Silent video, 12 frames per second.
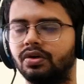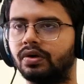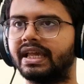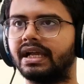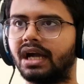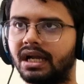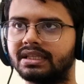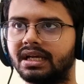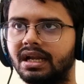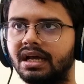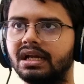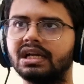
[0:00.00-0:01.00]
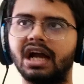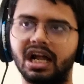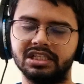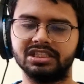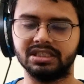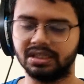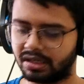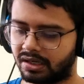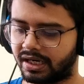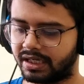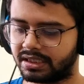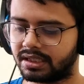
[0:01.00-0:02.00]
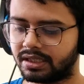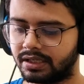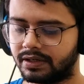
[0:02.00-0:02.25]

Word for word: Okay, Katanakaji. All right.